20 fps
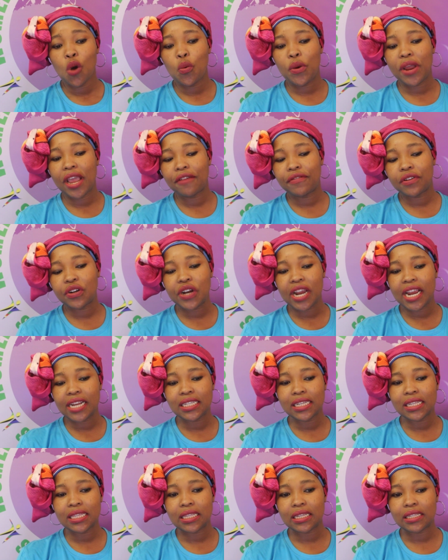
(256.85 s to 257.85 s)
We have
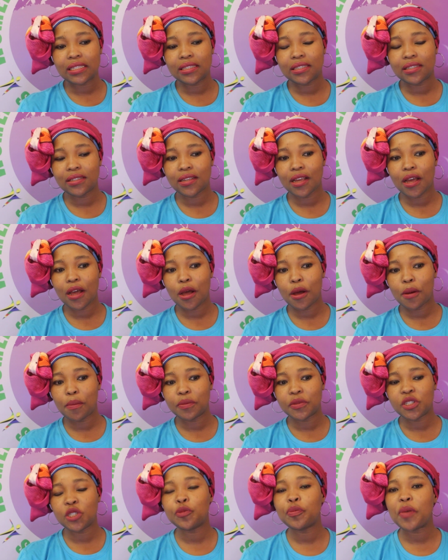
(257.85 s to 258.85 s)
created this
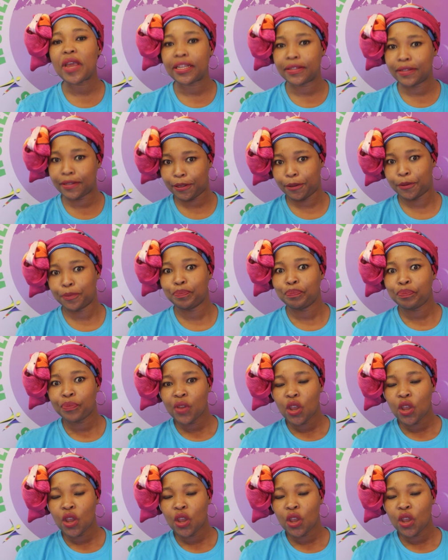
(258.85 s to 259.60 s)
um, space,